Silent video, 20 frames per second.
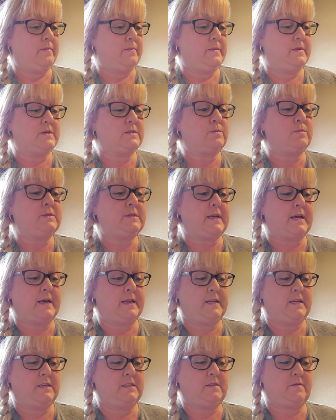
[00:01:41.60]
This was
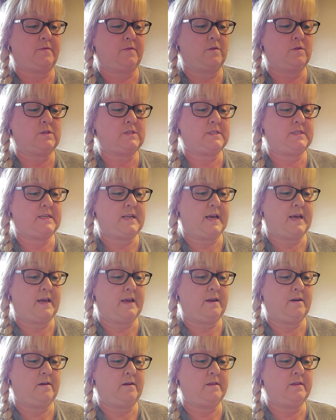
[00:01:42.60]
Eddie's first
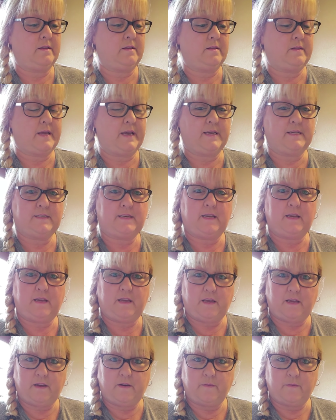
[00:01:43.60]
day on the Lazy
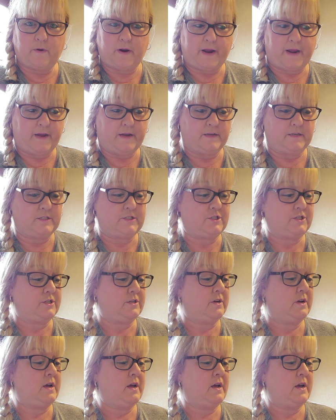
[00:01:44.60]
E Ranch.